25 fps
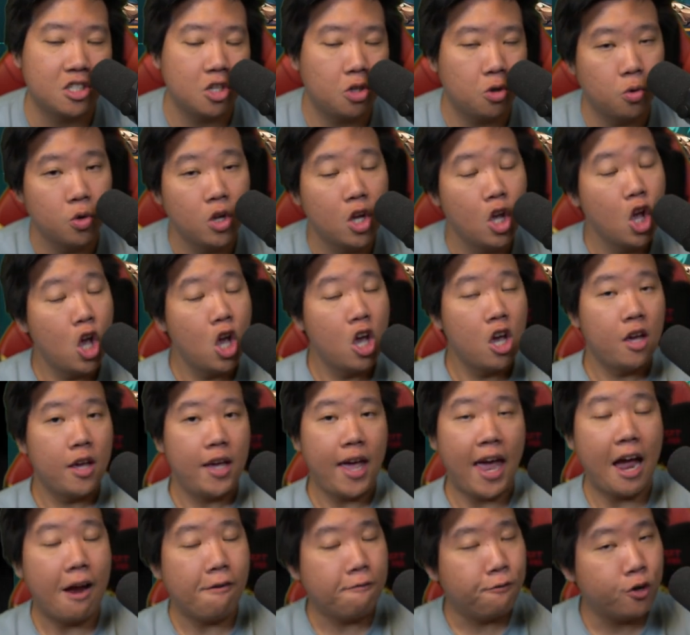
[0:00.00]
So
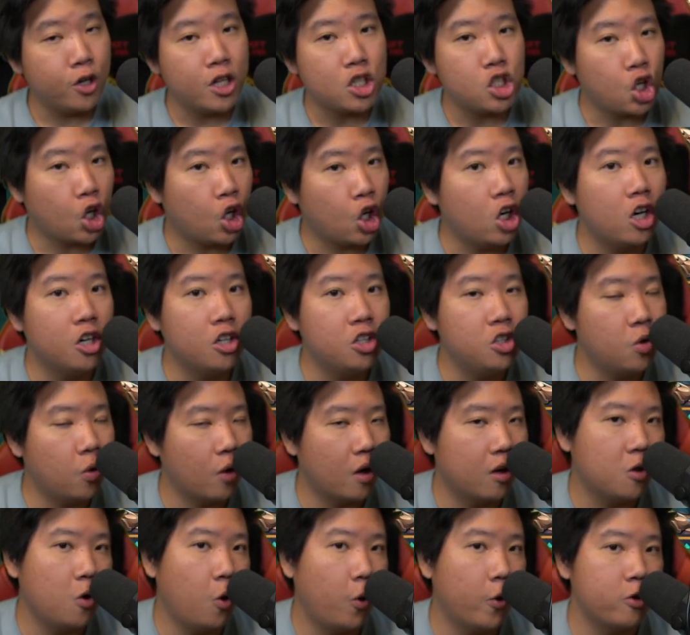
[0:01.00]
every turn you
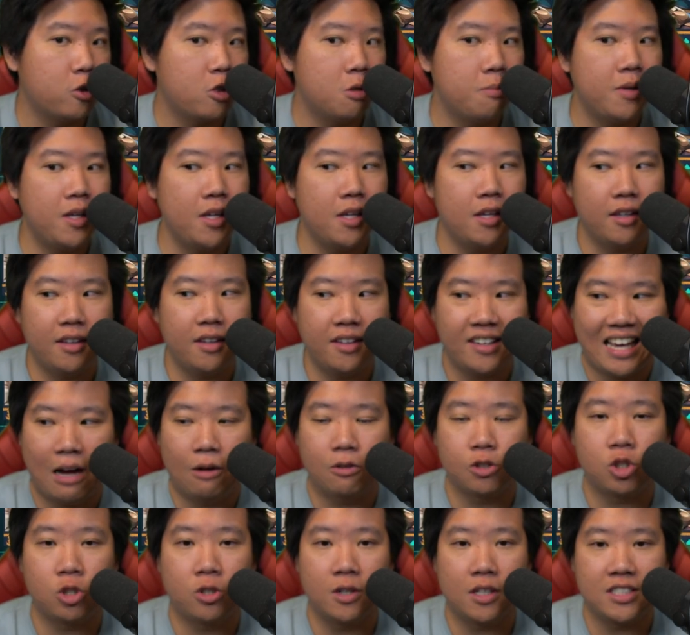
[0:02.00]
are going to be
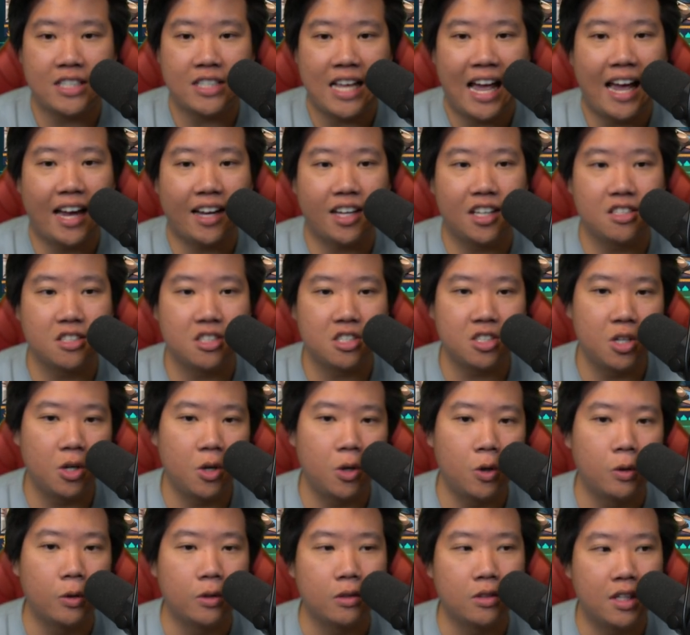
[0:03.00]
counter-attacking,
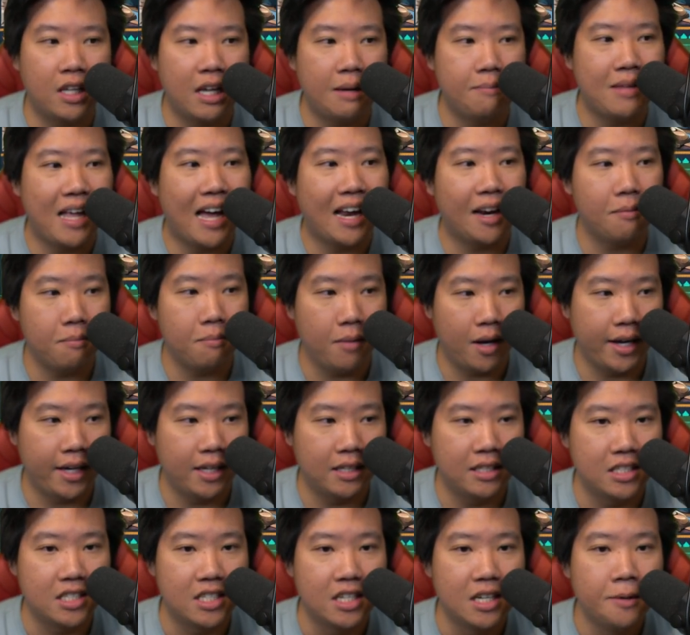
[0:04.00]
so keep that in
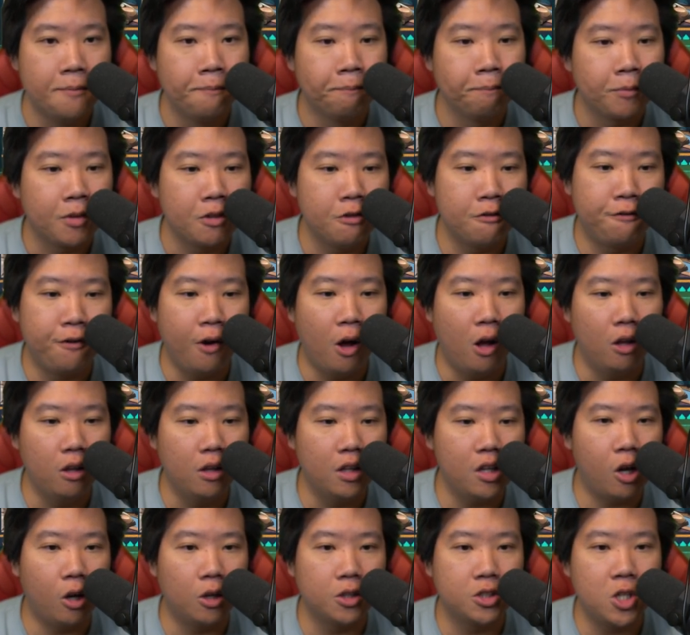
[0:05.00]
mind.
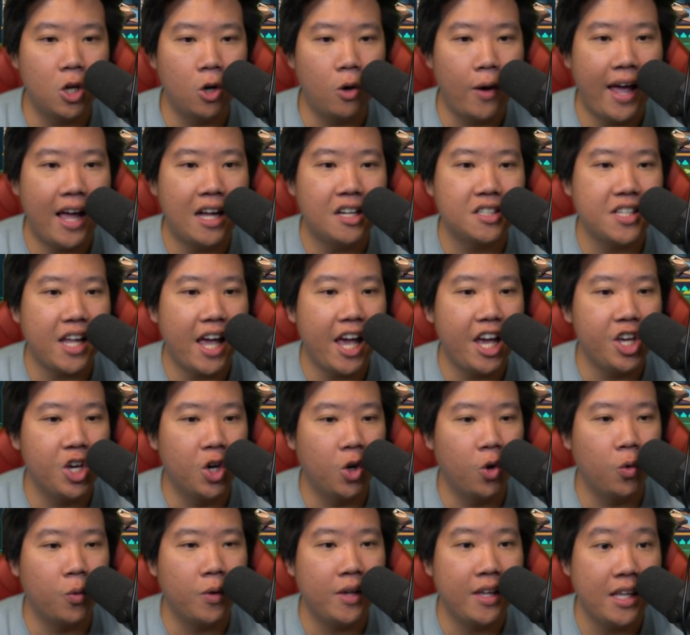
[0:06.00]
Vol, although has
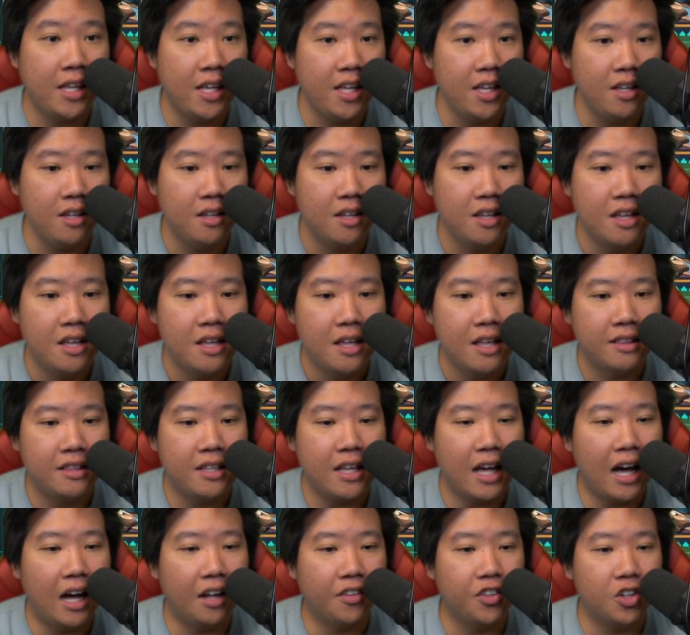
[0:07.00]
AoE,
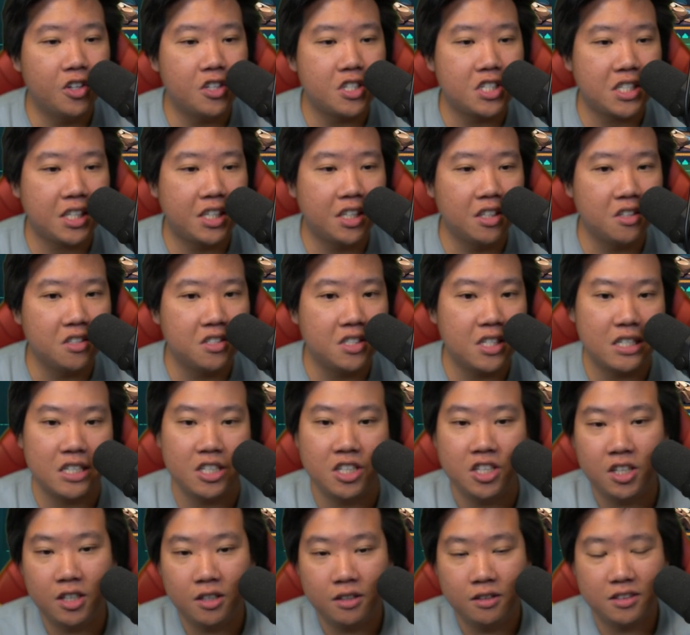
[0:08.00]
the other skills in
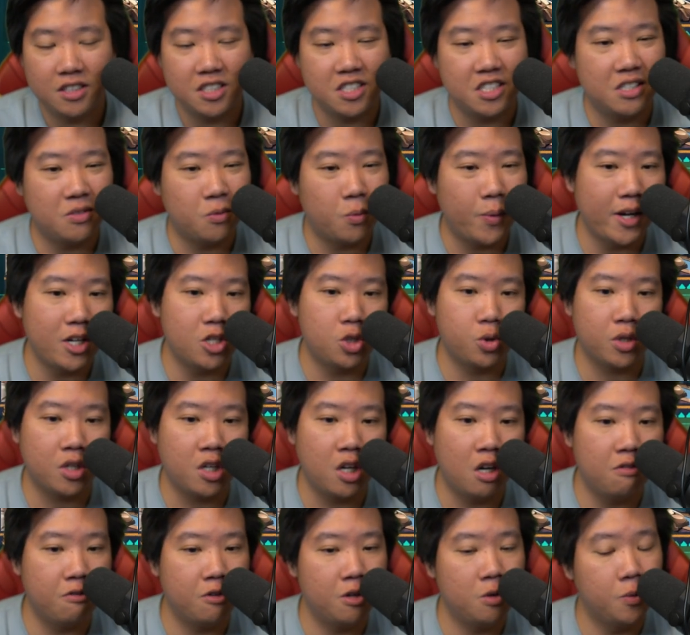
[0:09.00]
here, this is Rage
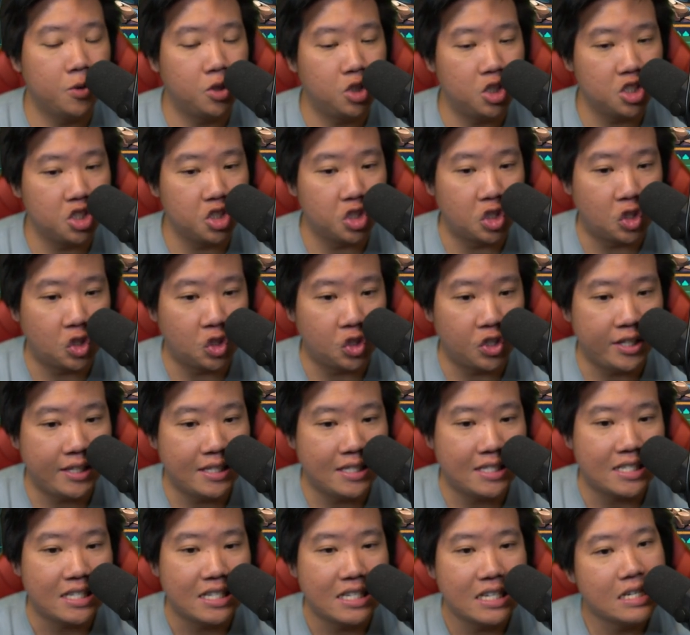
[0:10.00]
Recovery, which is
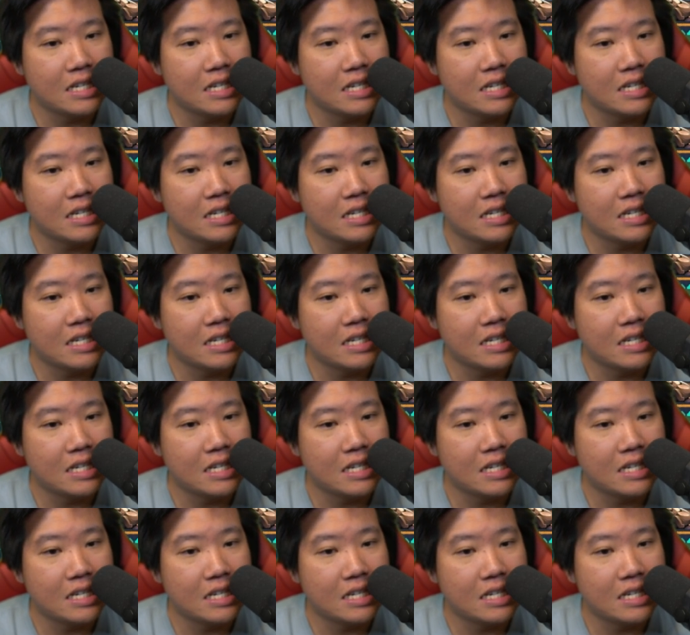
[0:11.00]
good.